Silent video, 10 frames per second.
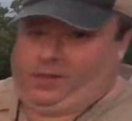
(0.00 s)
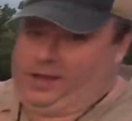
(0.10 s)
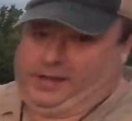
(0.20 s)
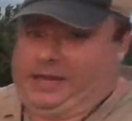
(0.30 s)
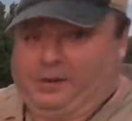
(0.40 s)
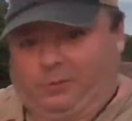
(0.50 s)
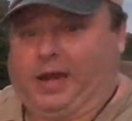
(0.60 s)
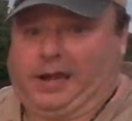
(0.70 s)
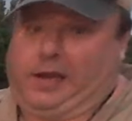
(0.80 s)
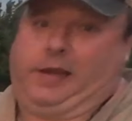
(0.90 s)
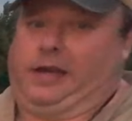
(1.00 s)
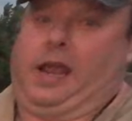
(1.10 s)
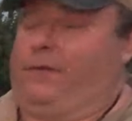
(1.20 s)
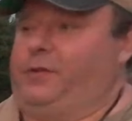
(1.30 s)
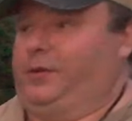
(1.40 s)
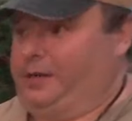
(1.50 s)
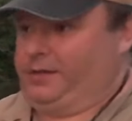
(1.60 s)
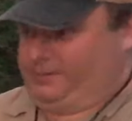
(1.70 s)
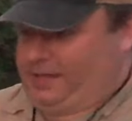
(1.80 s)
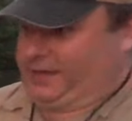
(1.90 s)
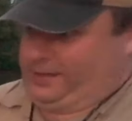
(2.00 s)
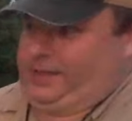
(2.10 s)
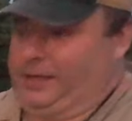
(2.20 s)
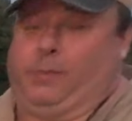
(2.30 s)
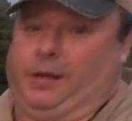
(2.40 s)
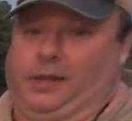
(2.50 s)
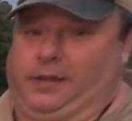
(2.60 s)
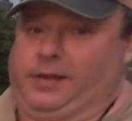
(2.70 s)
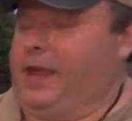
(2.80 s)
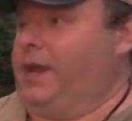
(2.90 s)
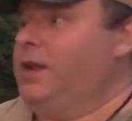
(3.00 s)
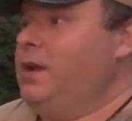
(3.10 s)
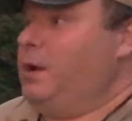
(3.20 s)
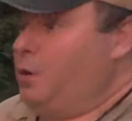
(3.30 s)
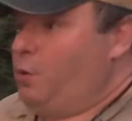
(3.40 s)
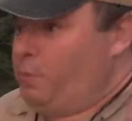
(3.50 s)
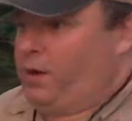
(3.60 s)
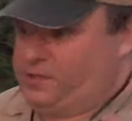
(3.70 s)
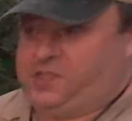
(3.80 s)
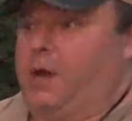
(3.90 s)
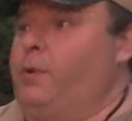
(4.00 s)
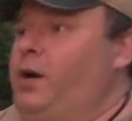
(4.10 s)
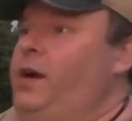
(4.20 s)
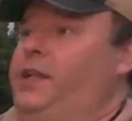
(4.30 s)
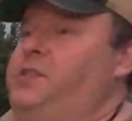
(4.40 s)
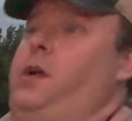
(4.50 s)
like heat rating and after in like in the middle of the day but summer is